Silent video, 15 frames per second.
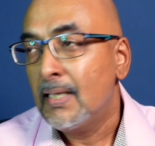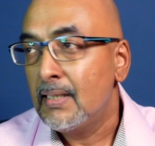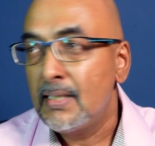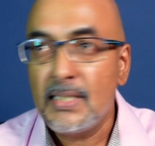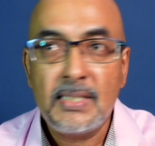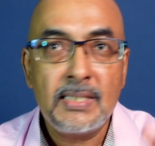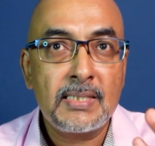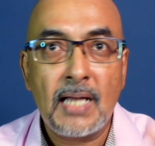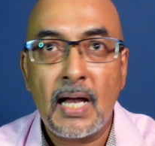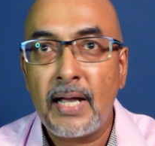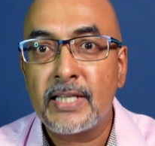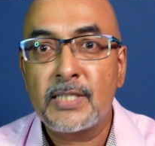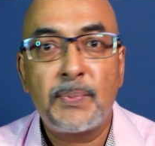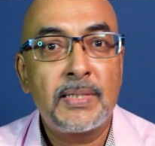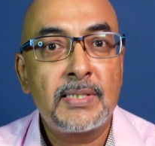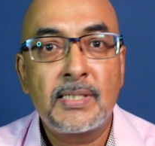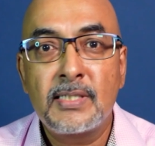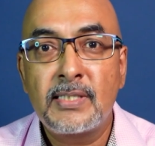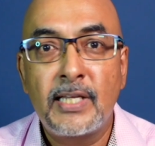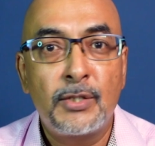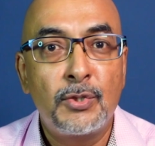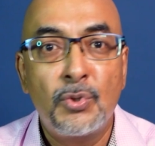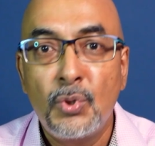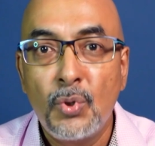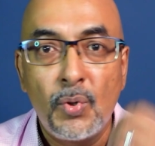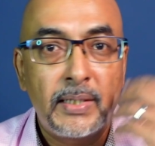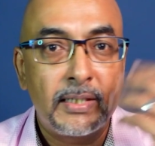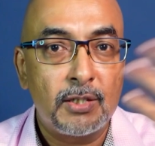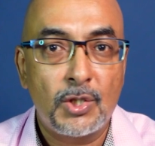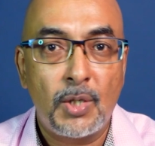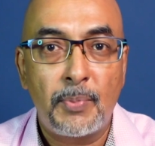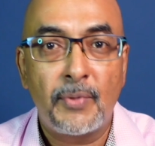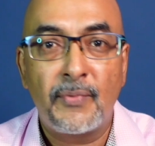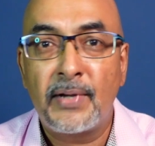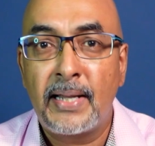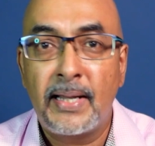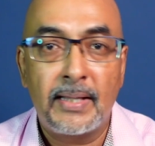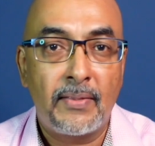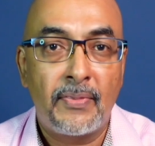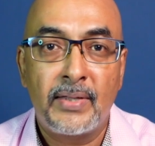These are expenses that you know at the top of your head.